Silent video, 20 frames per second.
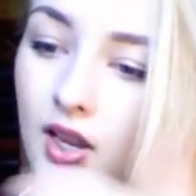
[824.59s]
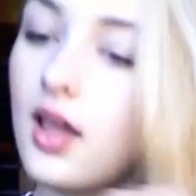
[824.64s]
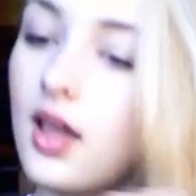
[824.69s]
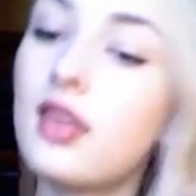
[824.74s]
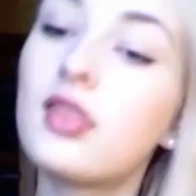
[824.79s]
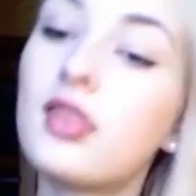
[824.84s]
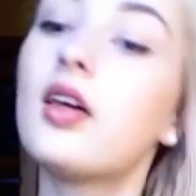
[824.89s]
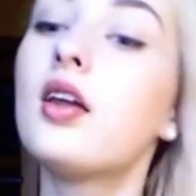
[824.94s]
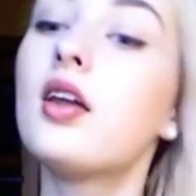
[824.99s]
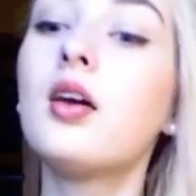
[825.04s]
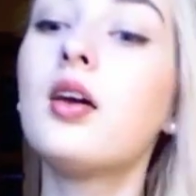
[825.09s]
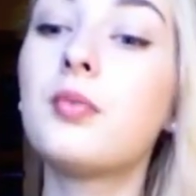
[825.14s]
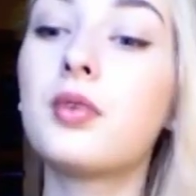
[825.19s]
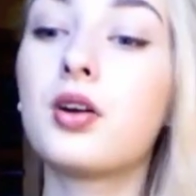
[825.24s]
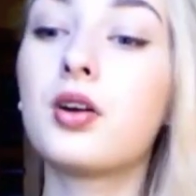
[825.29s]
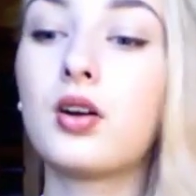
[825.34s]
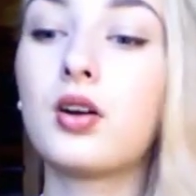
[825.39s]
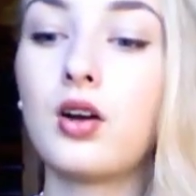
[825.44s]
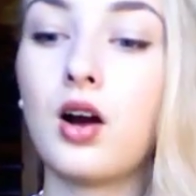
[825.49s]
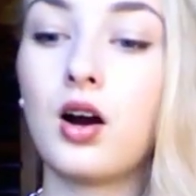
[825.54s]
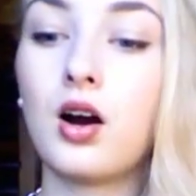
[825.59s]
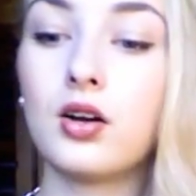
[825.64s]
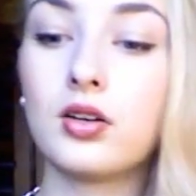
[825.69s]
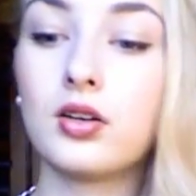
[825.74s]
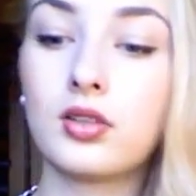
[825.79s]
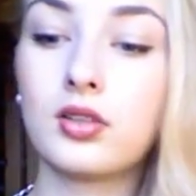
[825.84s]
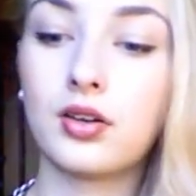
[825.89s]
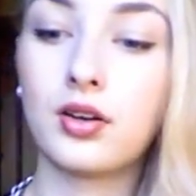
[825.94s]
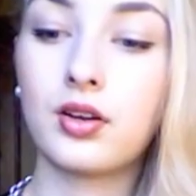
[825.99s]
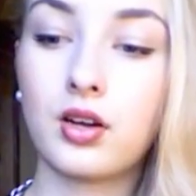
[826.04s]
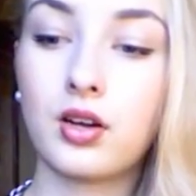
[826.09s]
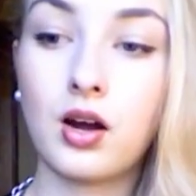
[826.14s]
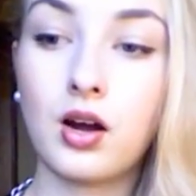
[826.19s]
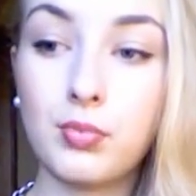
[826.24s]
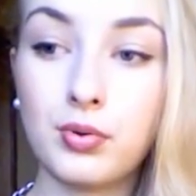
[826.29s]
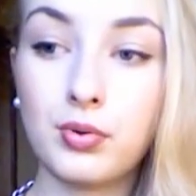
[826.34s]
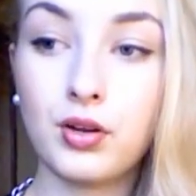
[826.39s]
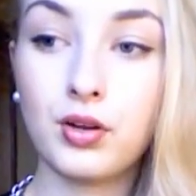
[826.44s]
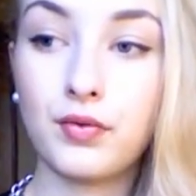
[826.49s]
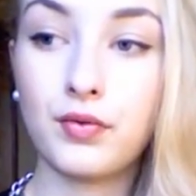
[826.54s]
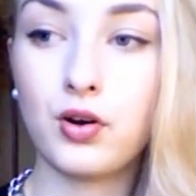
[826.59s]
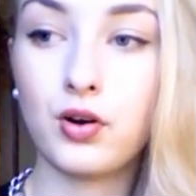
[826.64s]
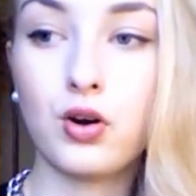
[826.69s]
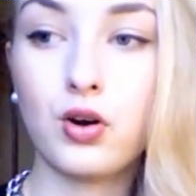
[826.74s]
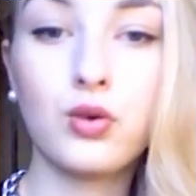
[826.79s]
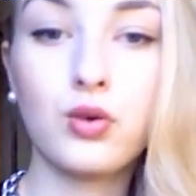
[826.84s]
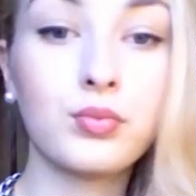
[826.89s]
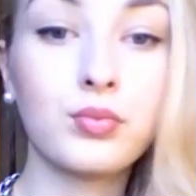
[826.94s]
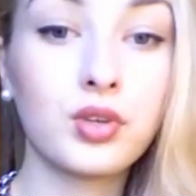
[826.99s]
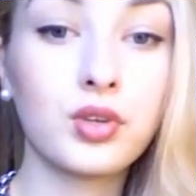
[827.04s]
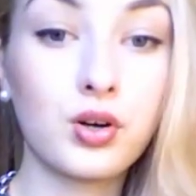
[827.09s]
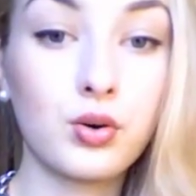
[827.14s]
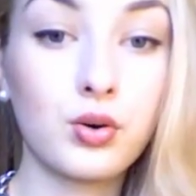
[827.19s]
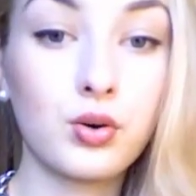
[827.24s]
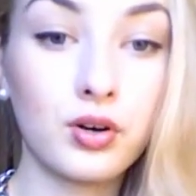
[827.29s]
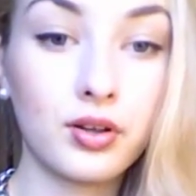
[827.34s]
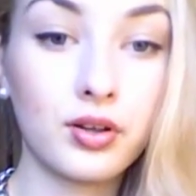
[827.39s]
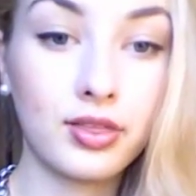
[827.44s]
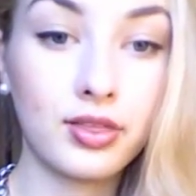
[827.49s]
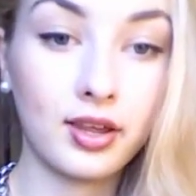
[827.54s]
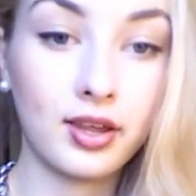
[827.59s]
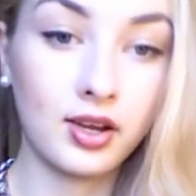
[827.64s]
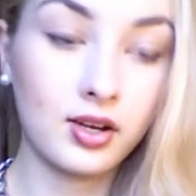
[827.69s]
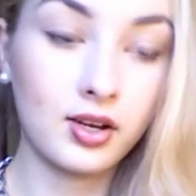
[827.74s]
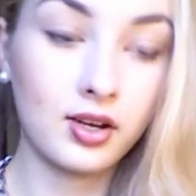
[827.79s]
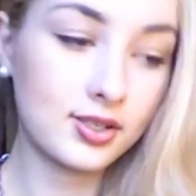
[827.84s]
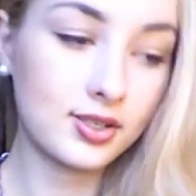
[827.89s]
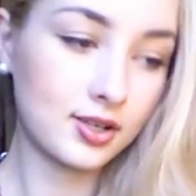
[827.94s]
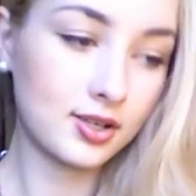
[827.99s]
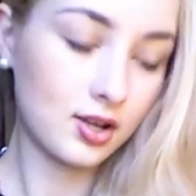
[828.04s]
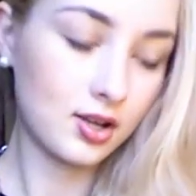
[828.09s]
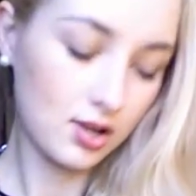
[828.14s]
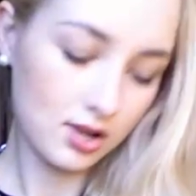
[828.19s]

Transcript: And then I've got a couple of home decor things.